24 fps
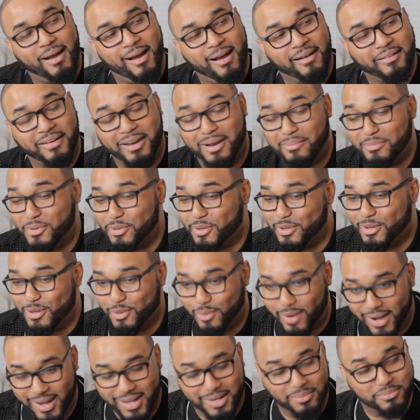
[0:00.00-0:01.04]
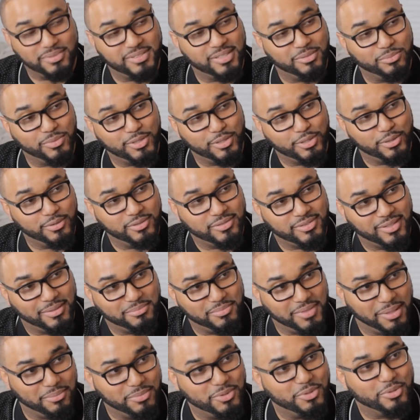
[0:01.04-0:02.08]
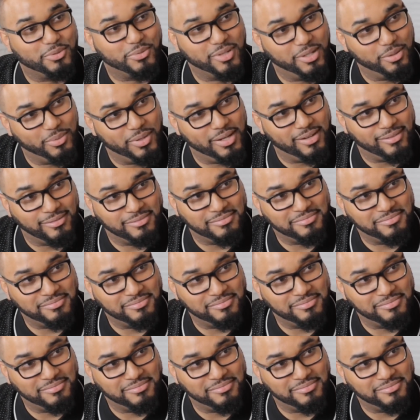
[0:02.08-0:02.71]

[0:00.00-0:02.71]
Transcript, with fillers: honored. I'm doing great. I'm sitting with you, so I'm, I'm doing real well.